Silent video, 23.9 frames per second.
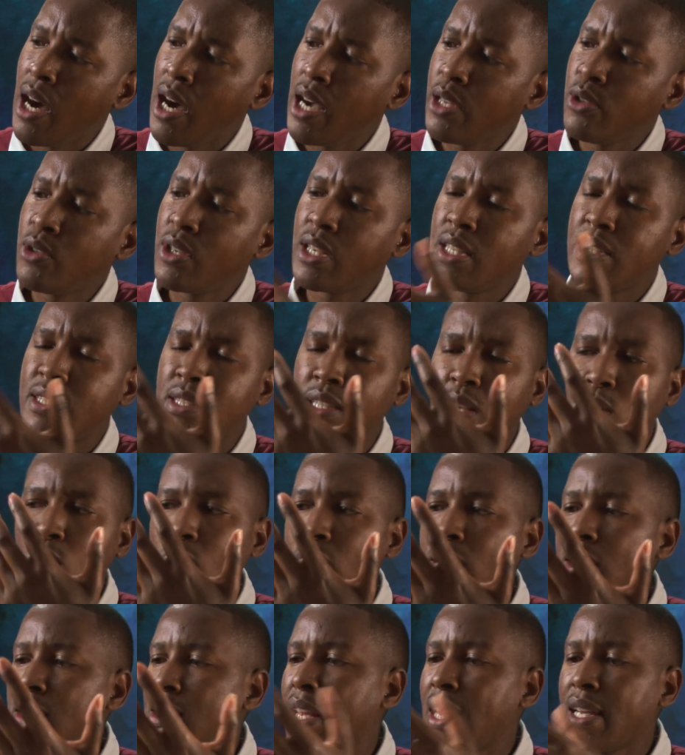You can say
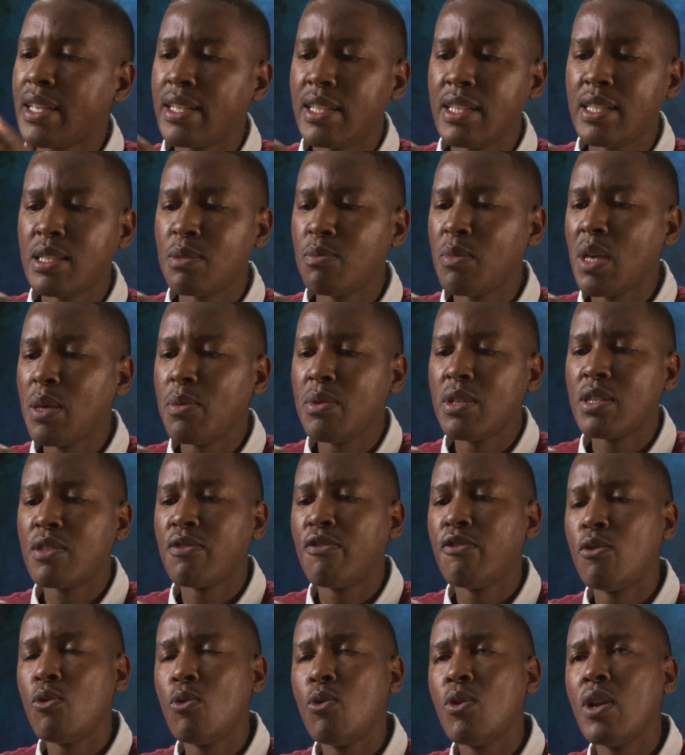when it's like this, maybe it's
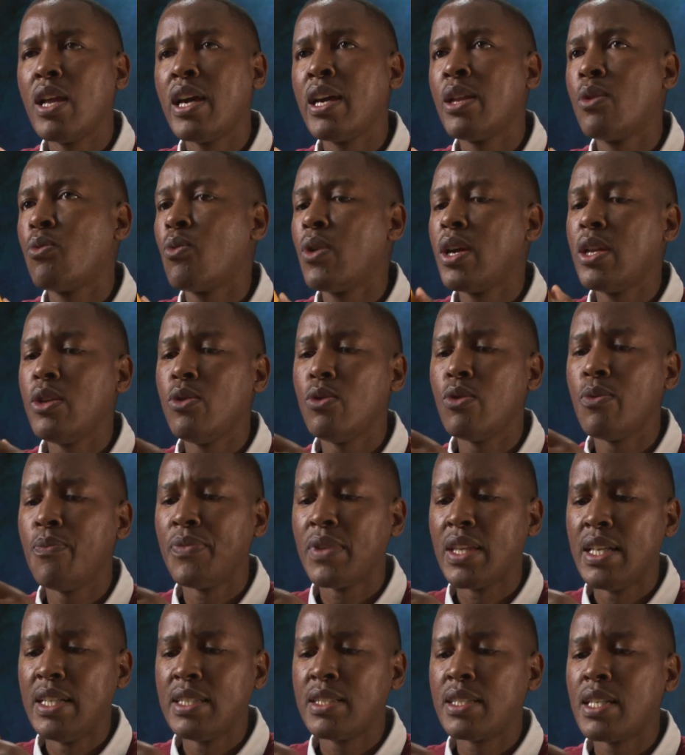full, and when you
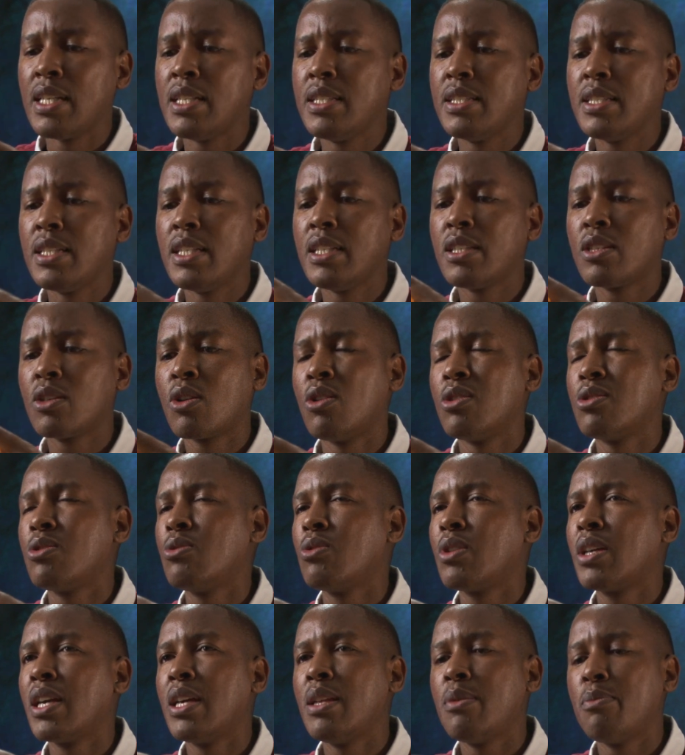change it, because you
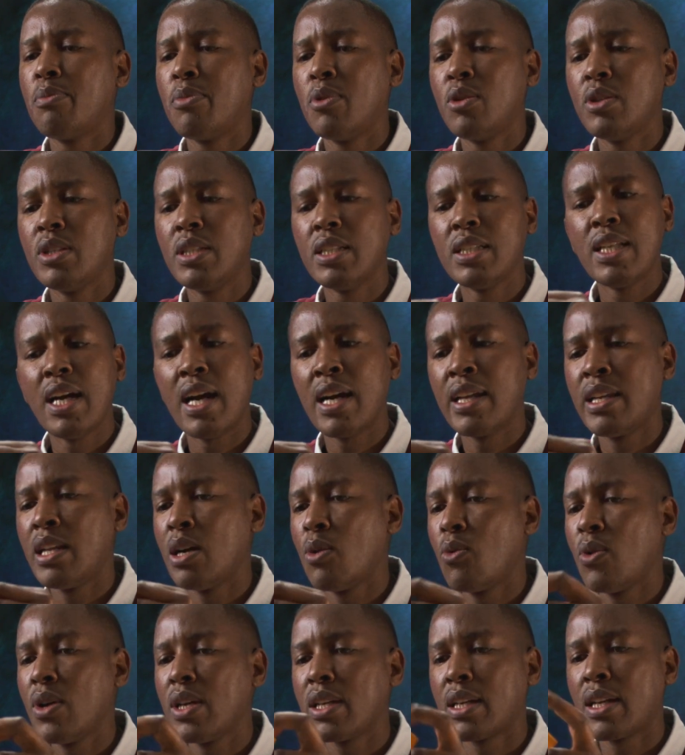can put it the other
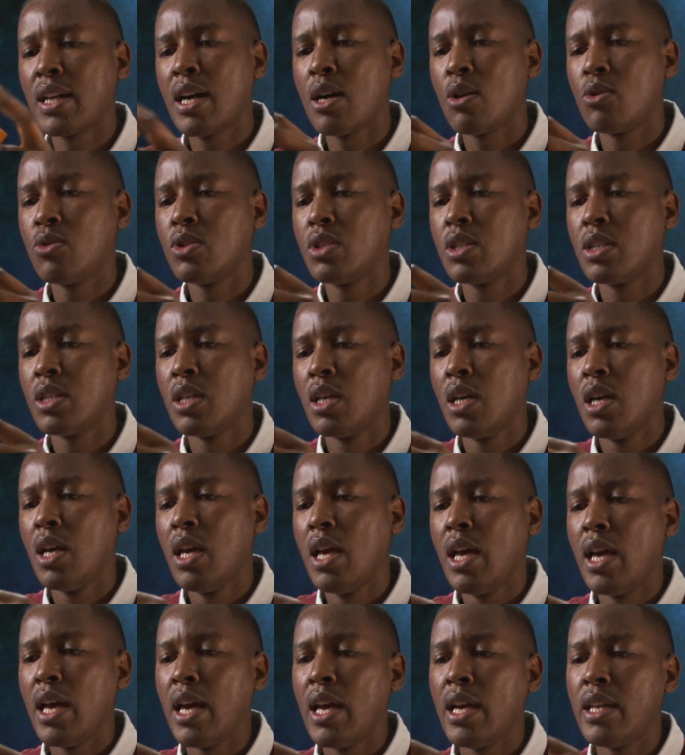way around
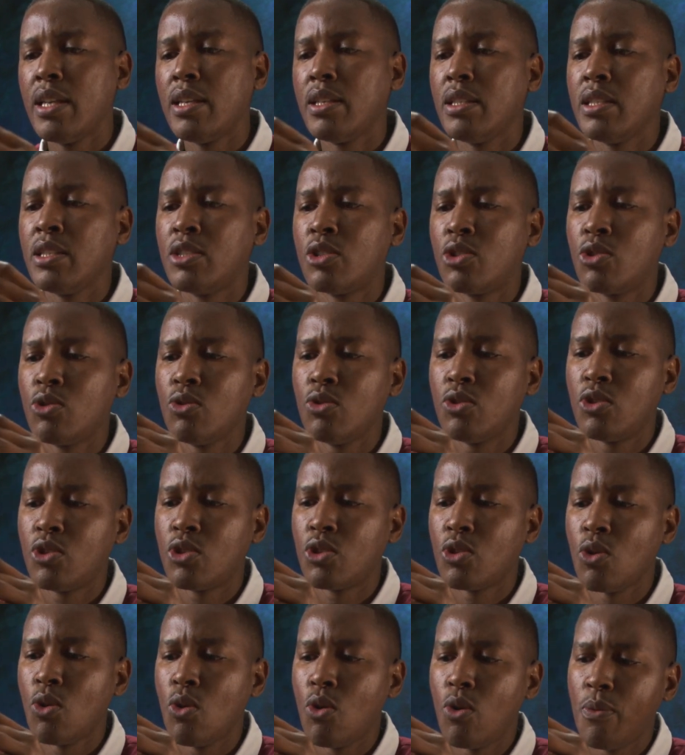and it should
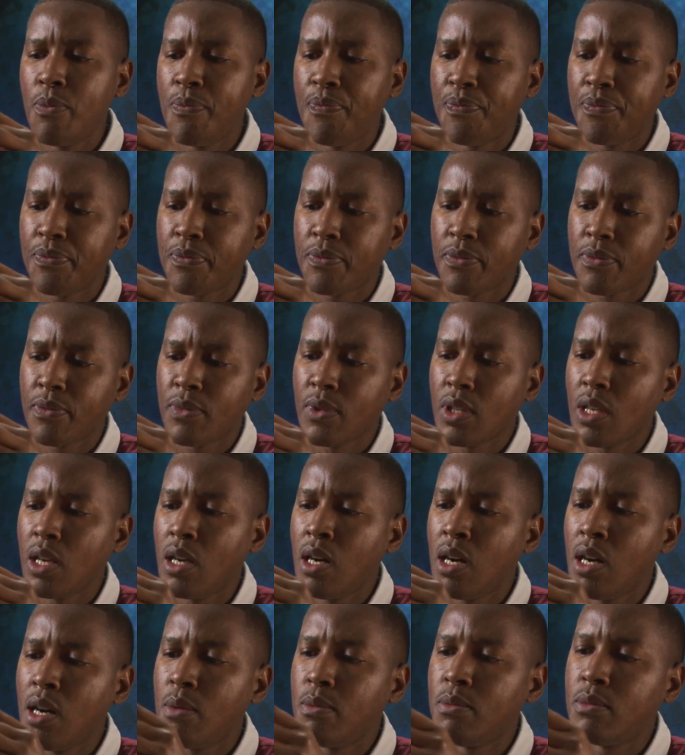show
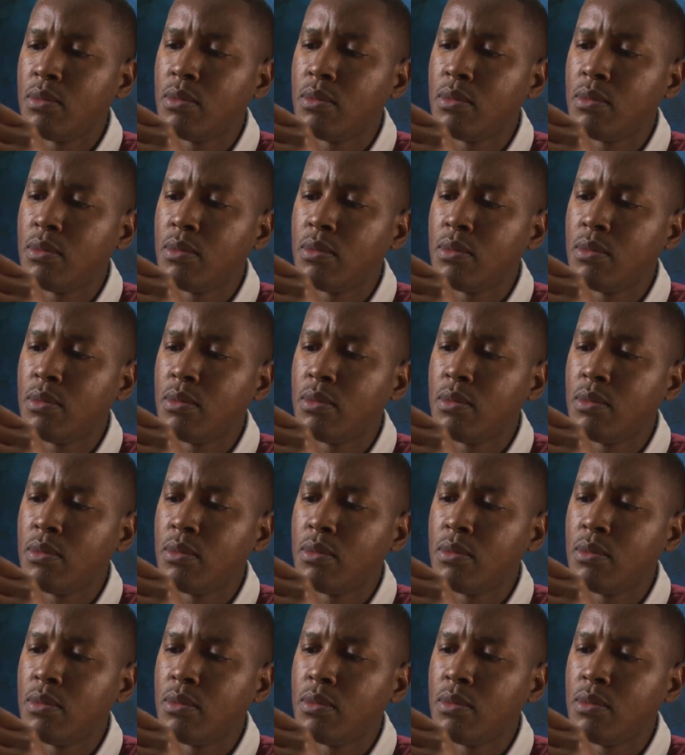a